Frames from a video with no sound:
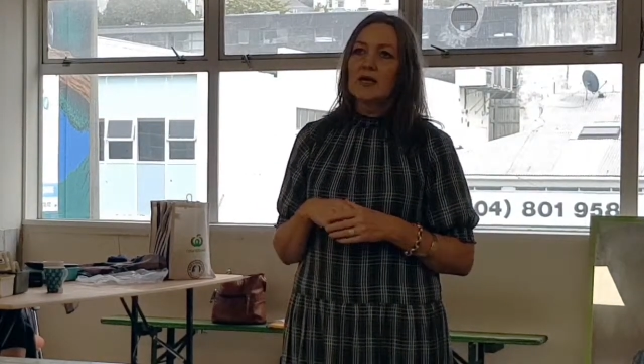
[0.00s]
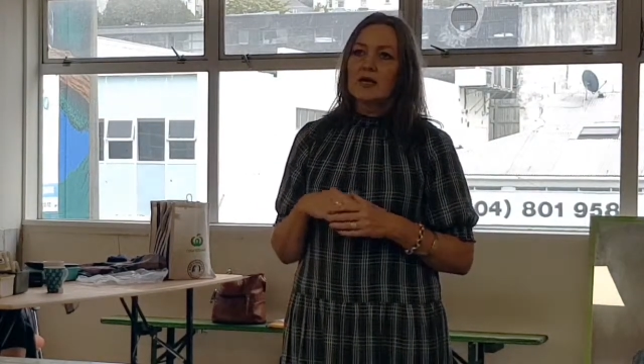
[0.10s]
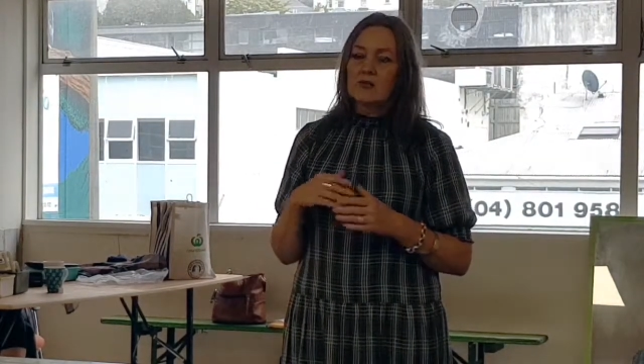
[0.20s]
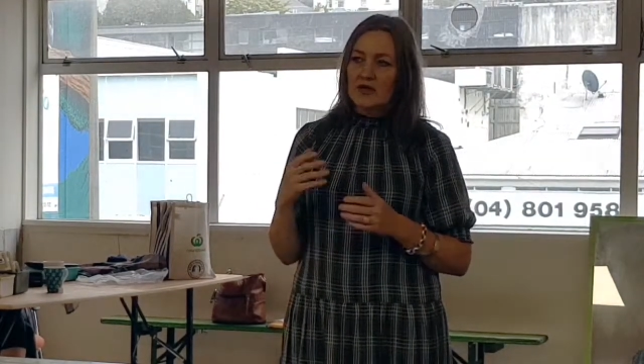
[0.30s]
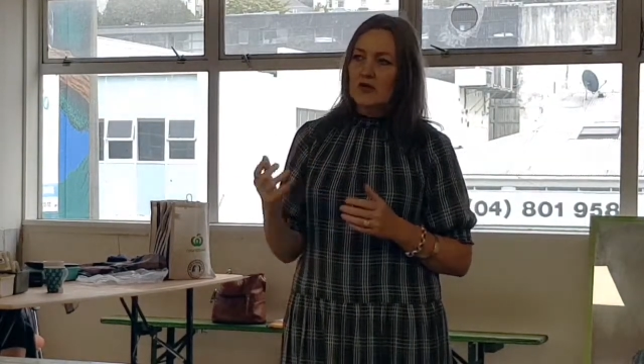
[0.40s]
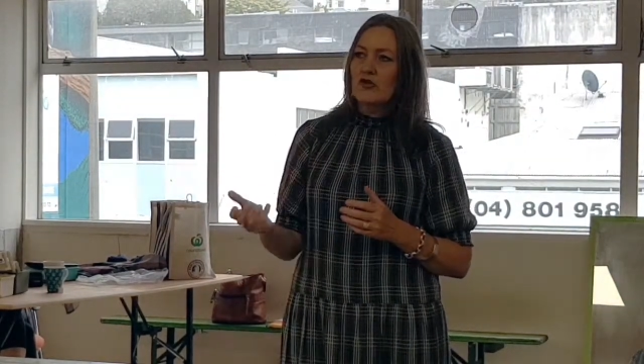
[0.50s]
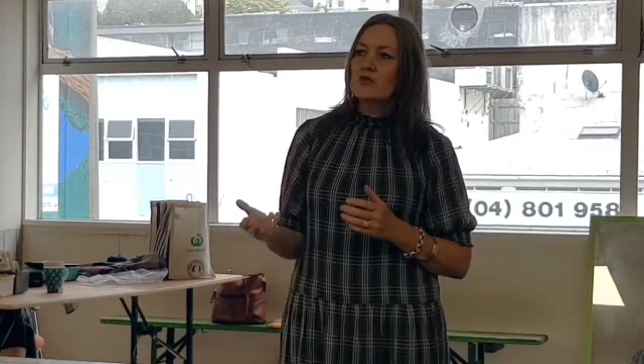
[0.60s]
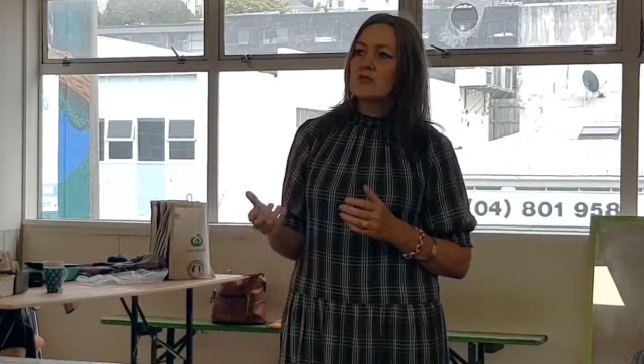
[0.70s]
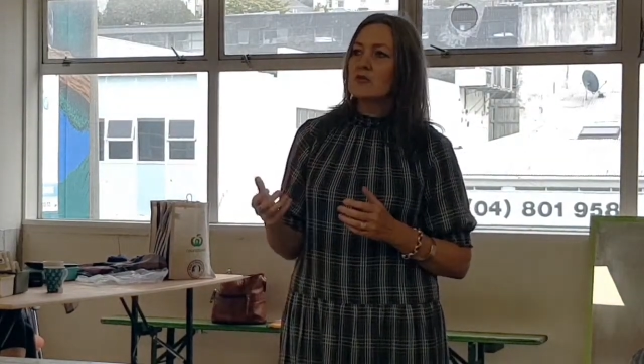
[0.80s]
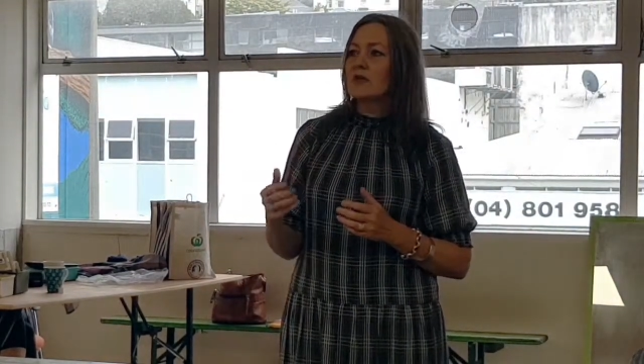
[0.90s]
there were
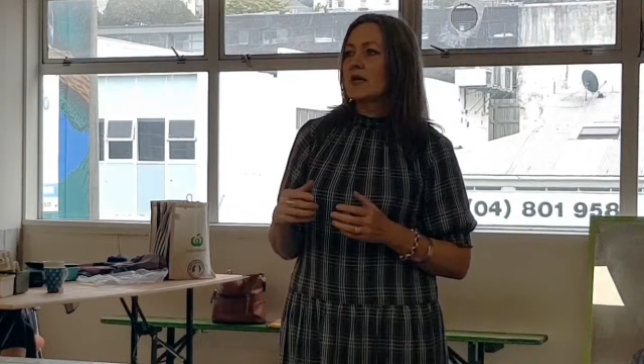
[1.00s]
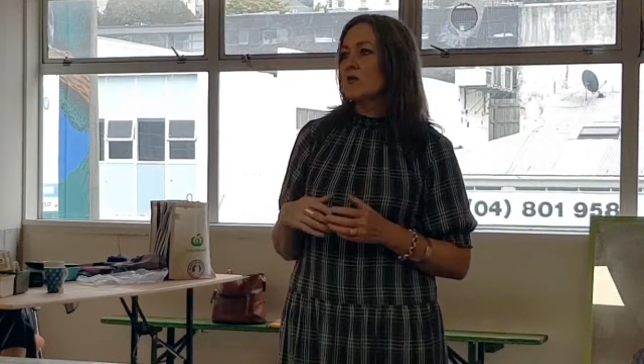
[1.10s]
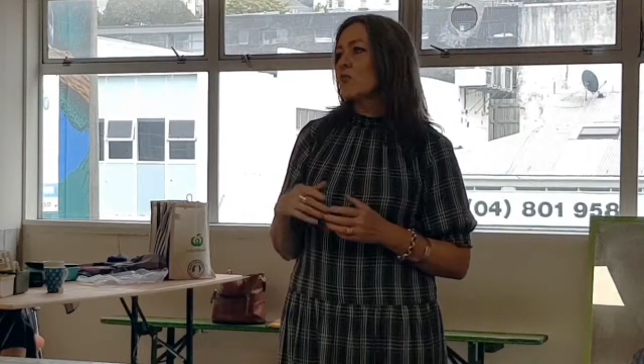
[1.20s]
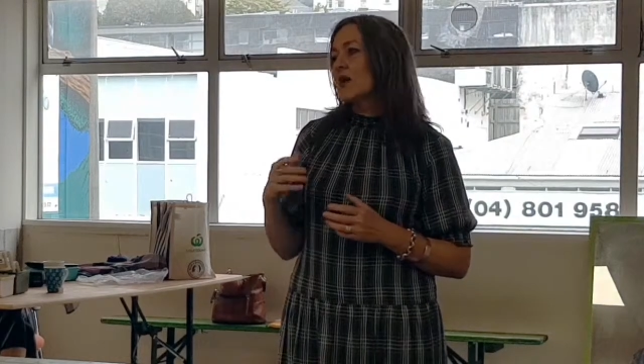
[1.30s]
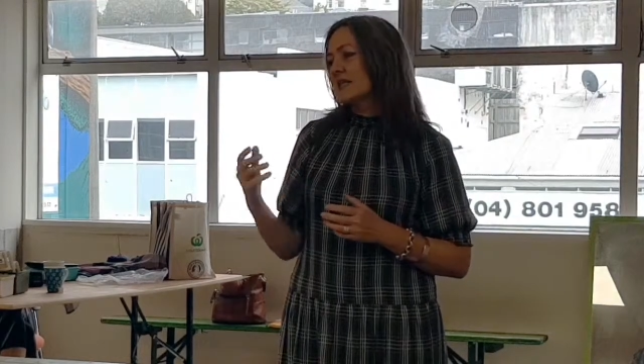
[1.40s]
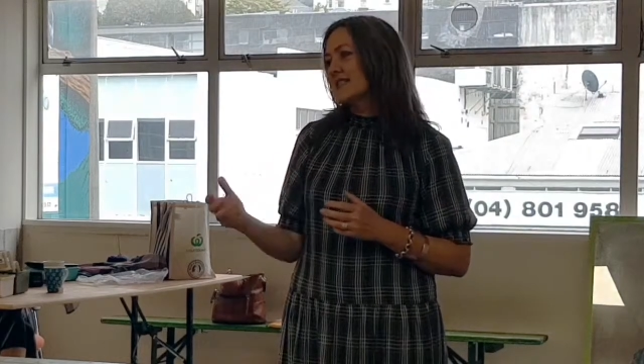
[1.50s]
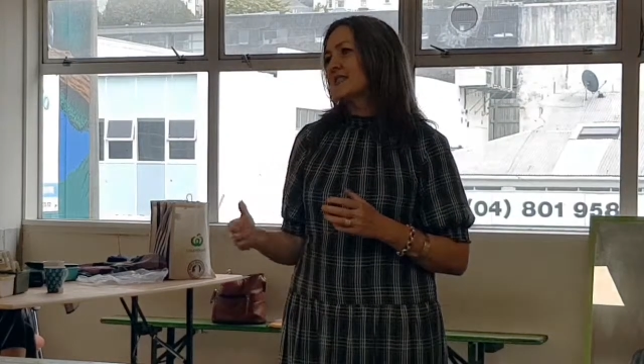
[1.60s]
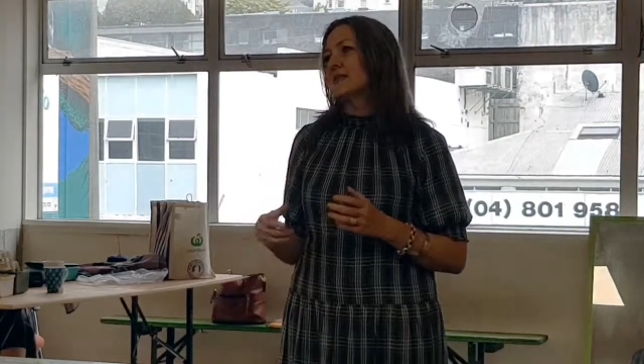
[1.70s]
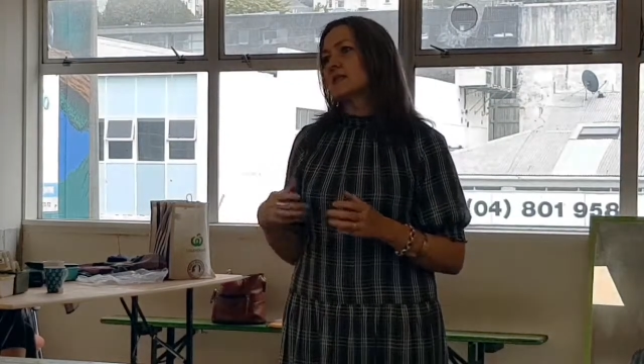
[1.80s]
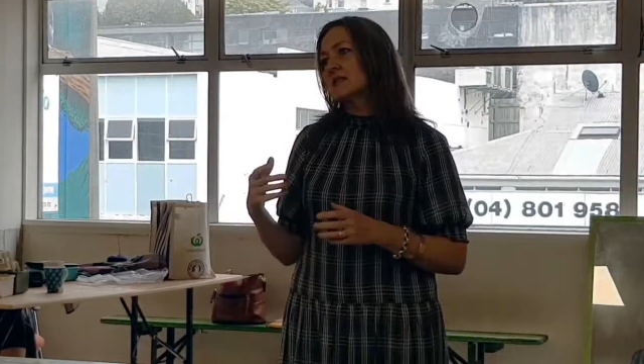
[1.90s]
issues around
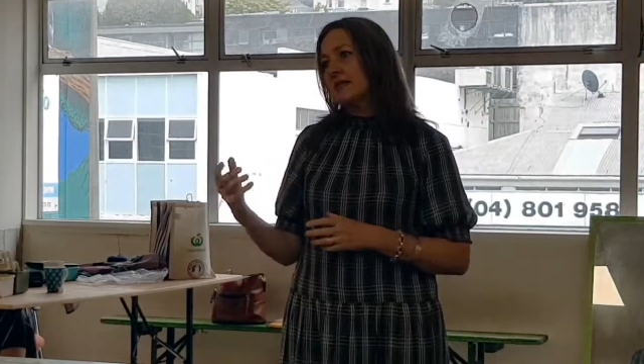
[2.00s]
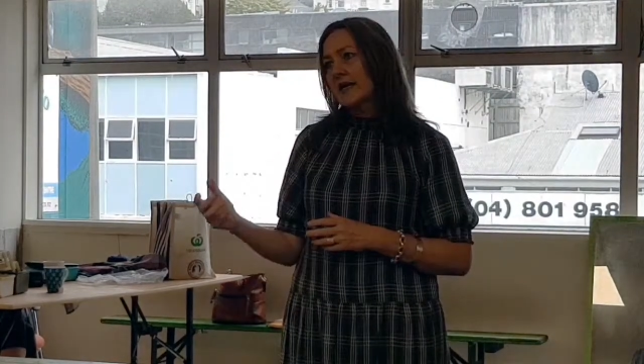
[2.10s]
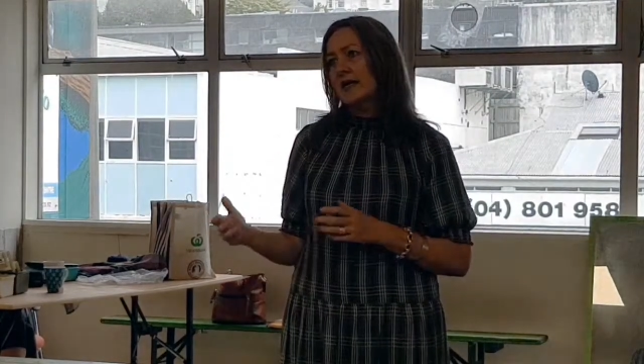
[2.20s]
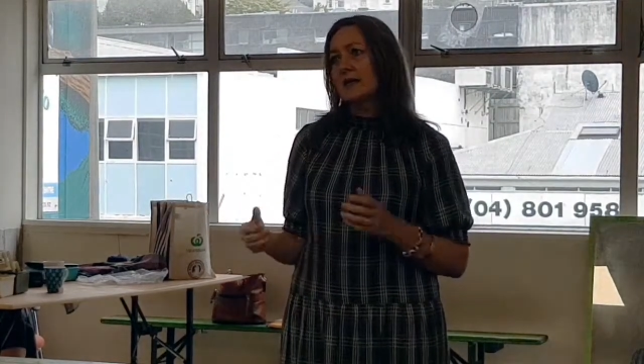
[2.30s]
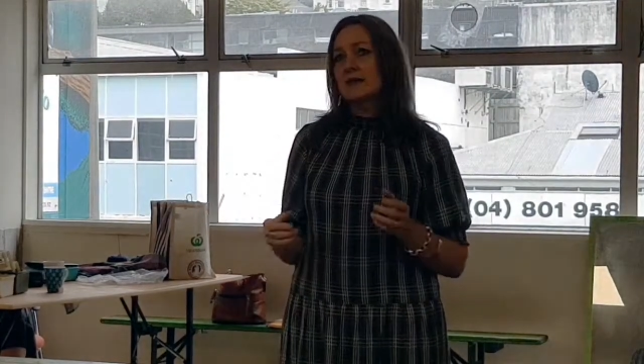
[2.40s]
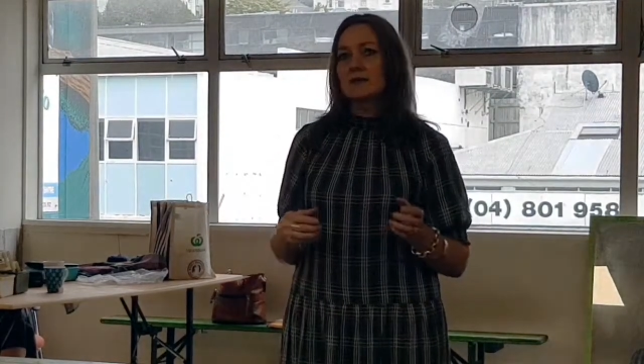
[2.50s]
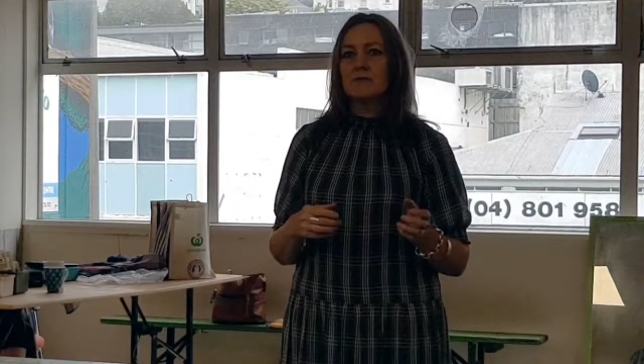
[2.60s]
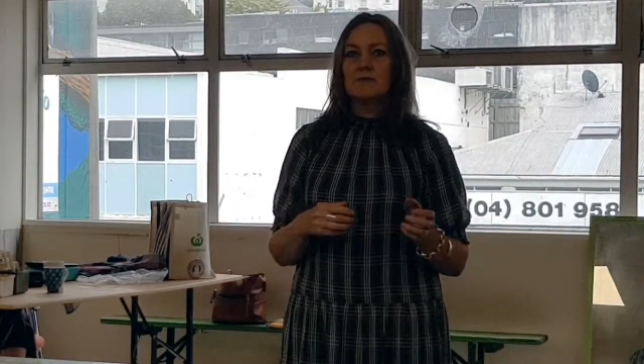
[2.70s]
waste and scale and